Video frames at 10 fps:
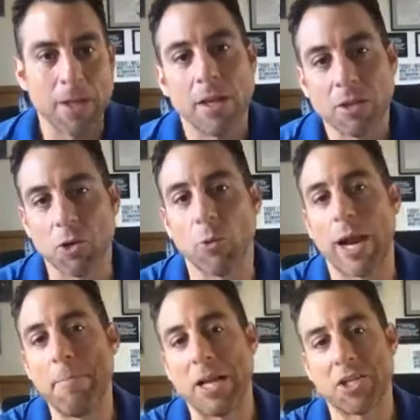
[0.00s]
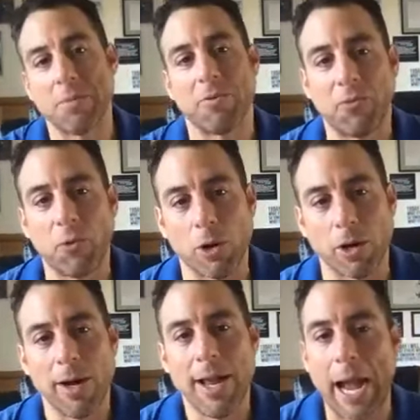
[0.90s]
So what I mentioned
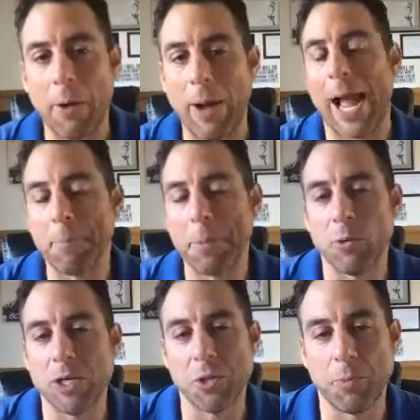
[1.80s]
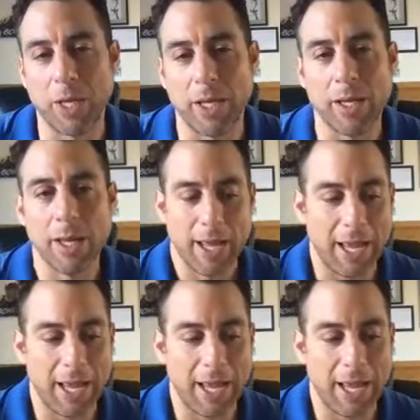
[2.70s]
before, how happy would you be